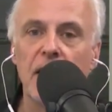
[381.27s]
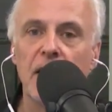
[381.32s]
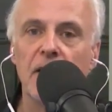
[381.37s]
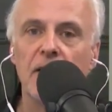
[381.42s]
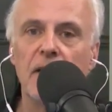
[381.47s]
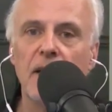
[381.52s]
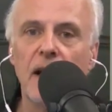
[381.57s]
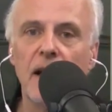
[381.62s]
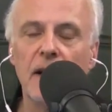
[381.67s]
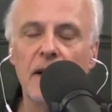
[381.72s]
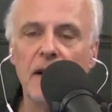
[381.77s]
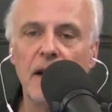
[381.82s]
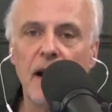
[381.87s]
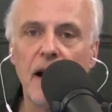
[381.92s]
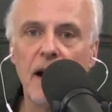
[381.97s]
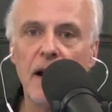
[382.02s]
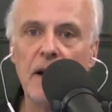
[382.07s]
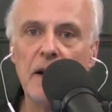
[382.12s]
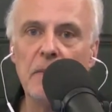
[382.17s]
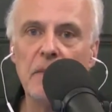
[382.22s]
then
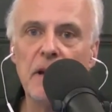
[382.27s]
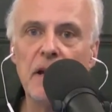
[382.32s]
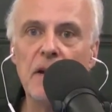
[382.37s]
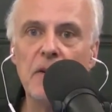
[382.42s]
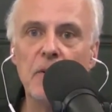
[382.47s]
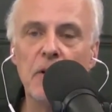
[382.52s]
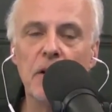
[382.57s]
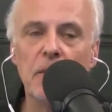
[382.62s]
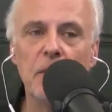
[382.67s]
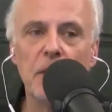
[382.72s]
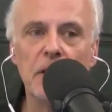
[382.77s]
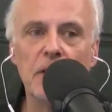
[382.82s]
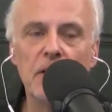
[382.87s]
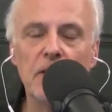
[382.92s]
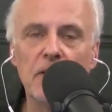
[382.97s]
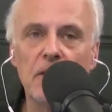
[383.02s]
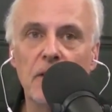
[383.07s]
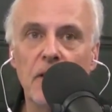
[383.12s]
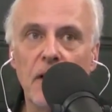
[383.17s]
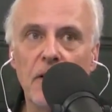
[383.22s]
he would have been
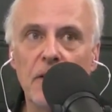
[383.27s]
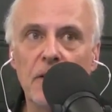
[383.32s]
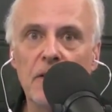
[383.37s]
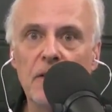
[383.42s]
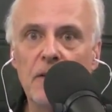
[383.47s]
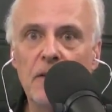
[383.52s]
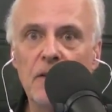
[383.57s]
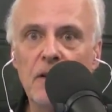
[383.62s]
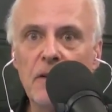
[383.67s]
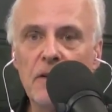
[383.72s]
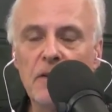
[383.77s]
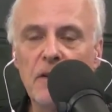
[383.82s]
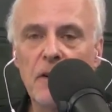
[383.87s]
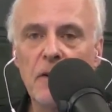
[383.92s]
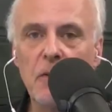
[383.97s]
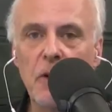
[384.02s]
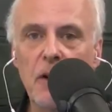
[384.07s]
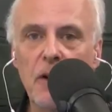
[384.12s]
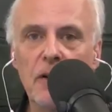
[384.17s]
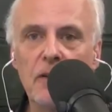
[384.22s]
just another statistic
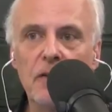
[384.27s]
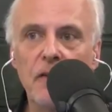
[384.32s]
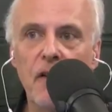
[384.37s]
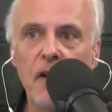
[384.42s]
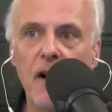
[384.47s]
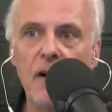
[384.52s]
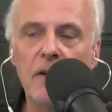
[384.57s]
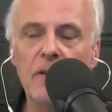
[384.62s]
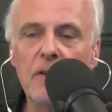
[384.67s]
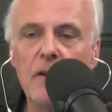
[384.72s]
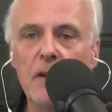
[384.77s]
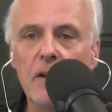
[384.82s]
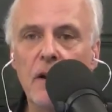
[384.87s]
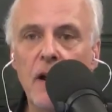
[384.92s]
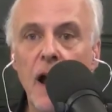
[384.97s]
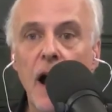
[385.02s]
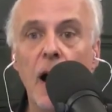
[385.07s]
where as far as the,